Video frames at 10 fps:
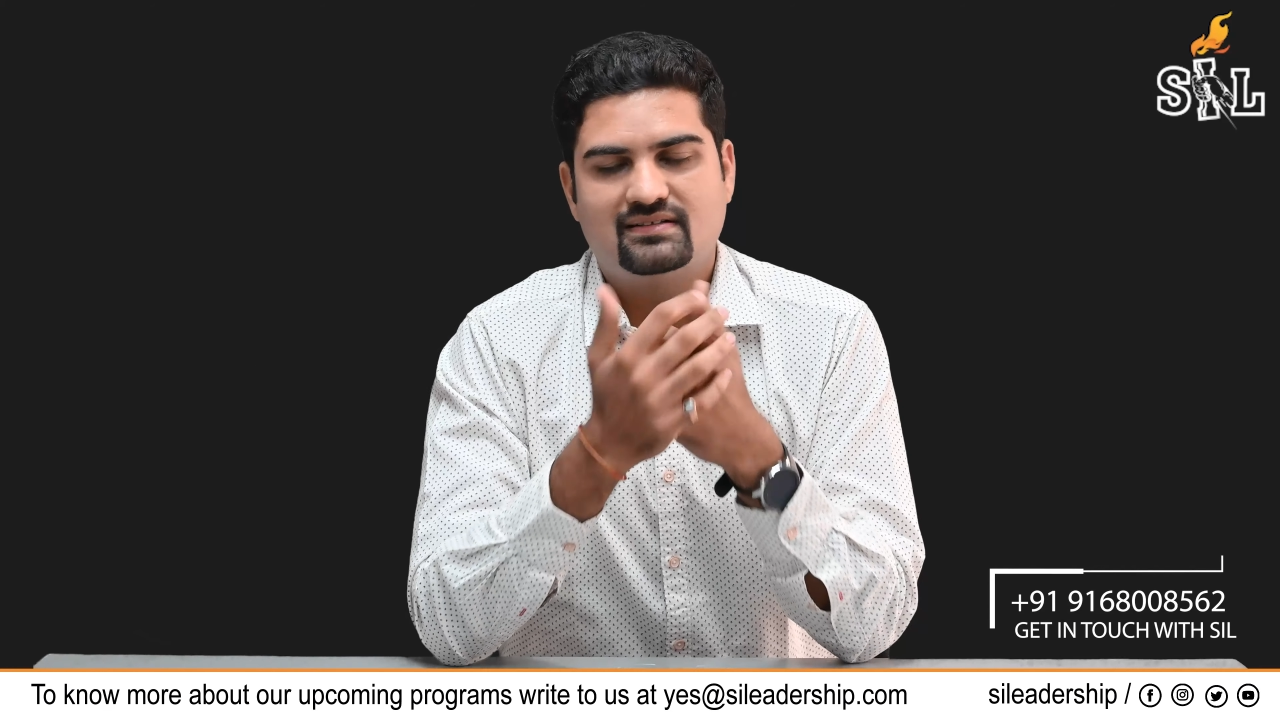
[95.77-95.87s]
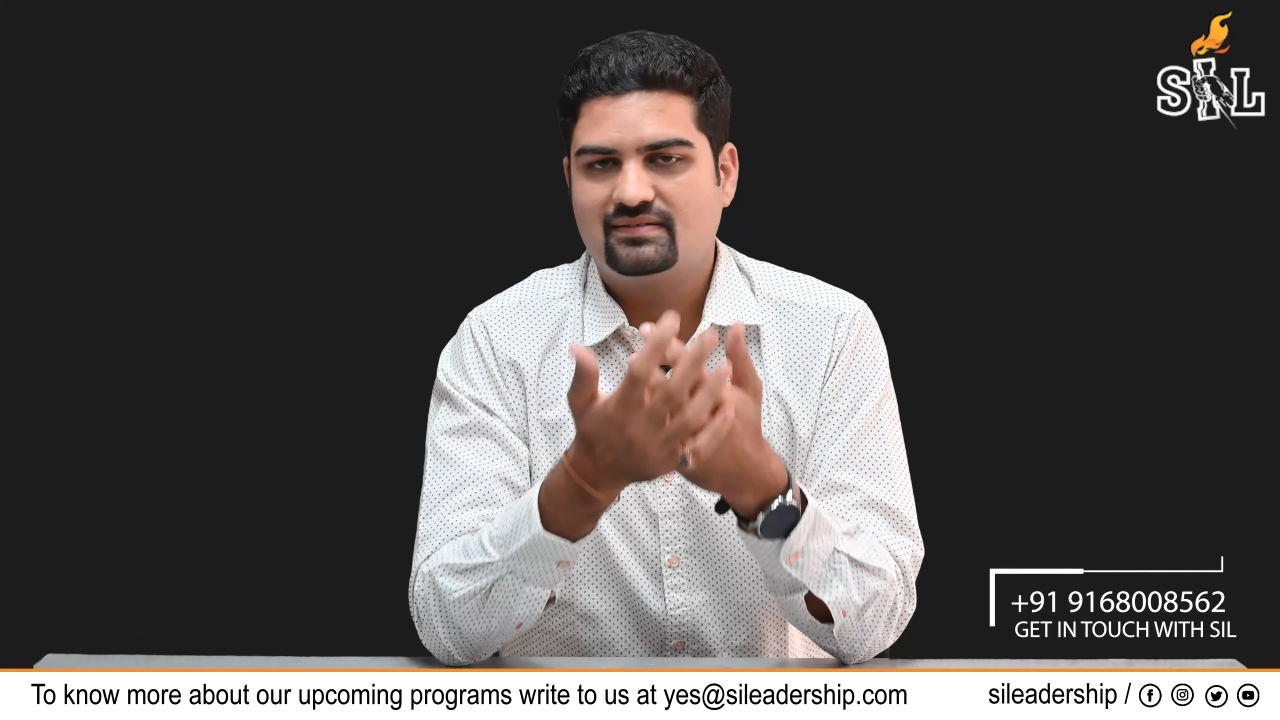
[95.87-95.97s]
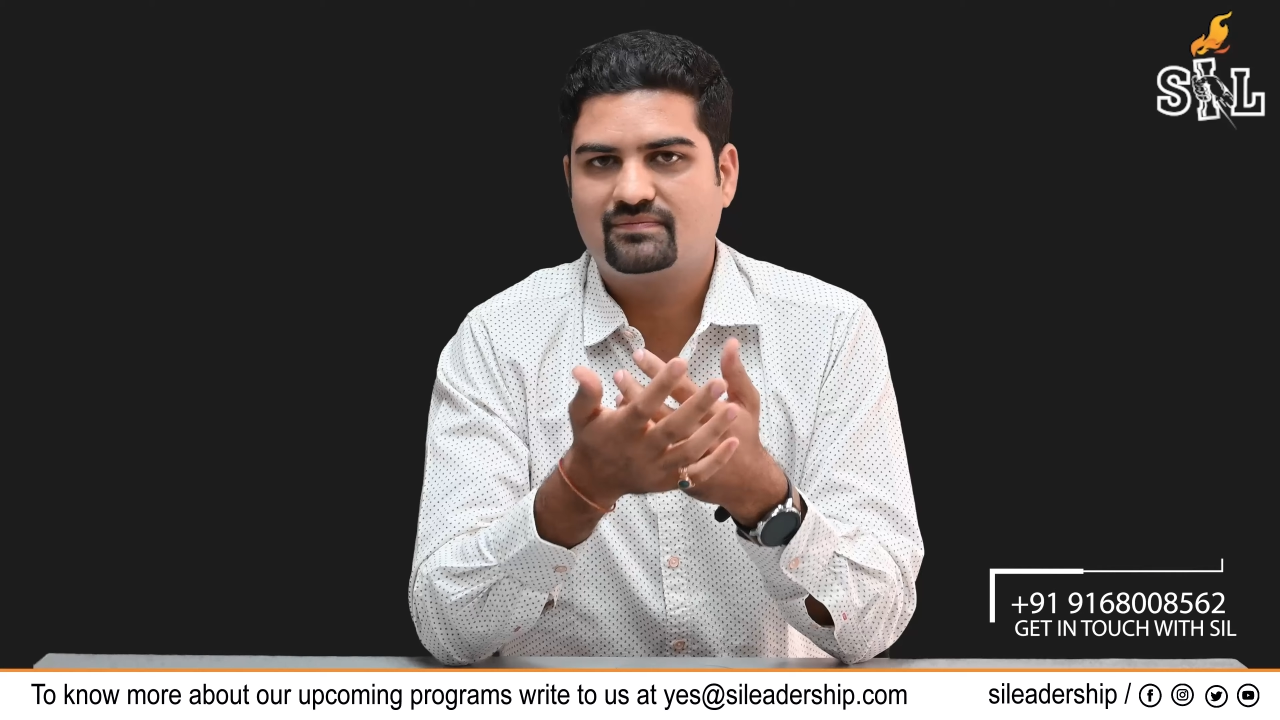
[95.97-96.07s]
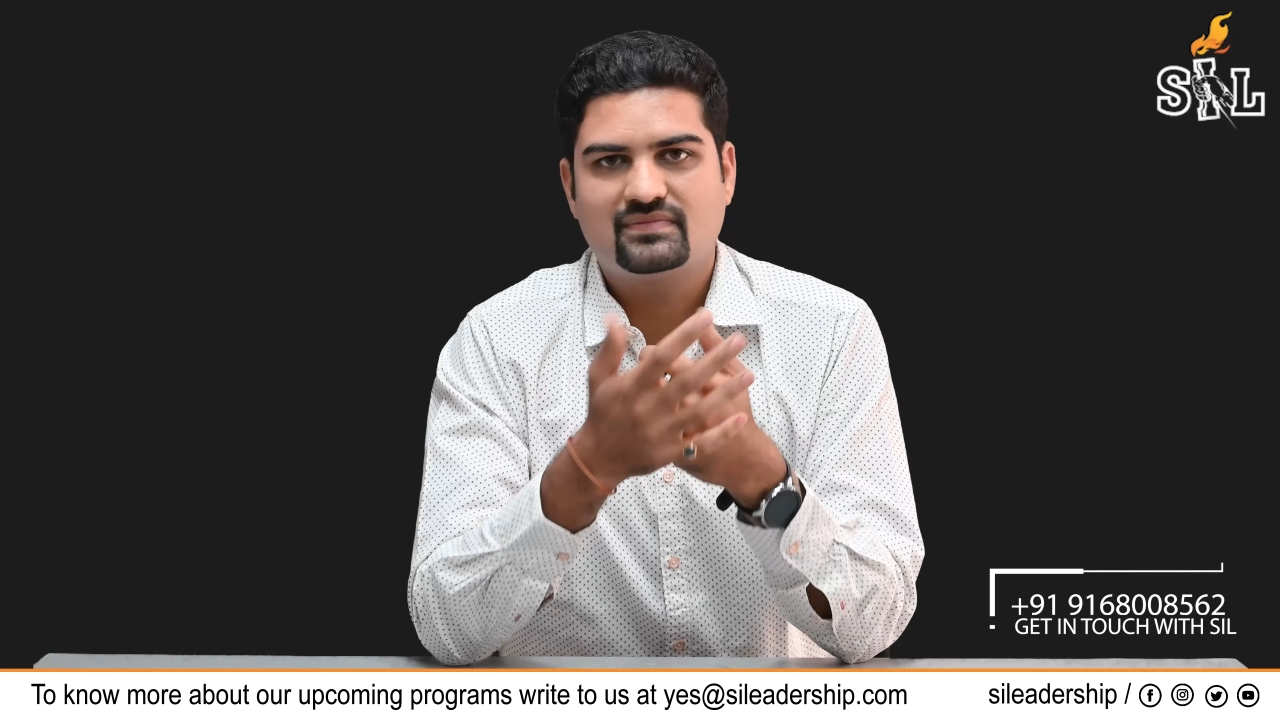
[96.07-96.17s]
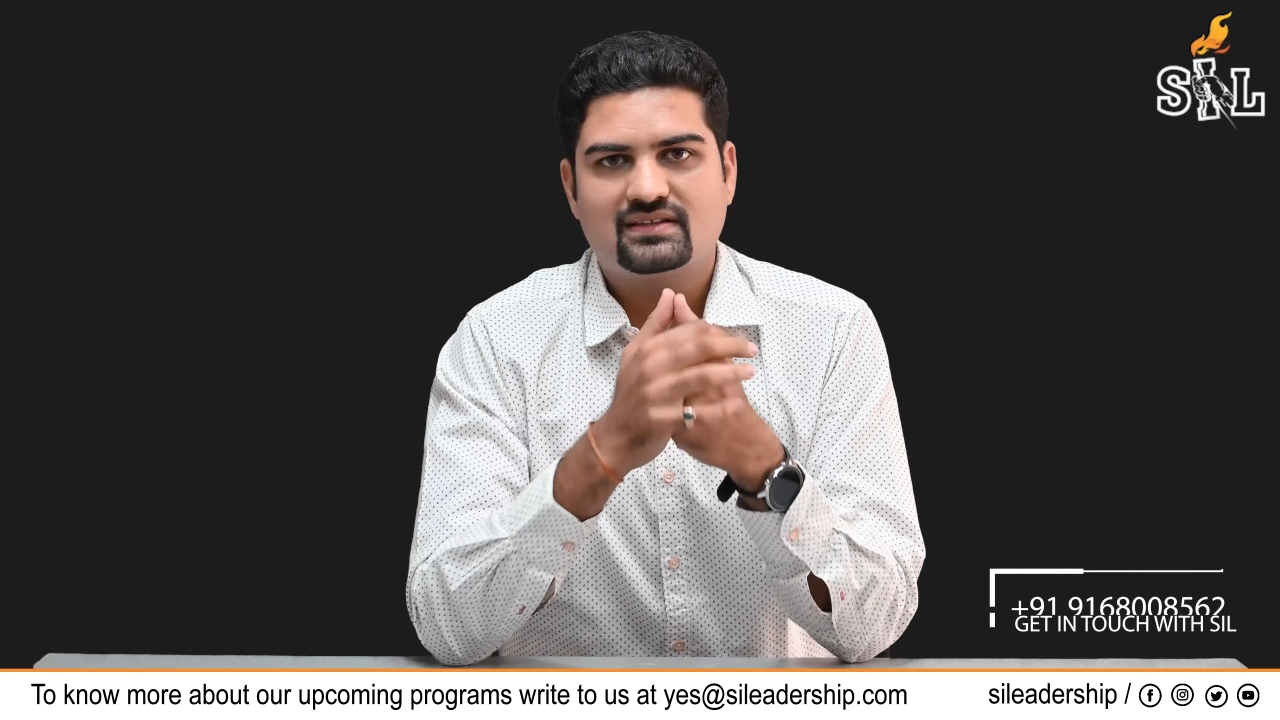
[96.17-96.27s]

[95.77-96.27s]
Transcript: Um,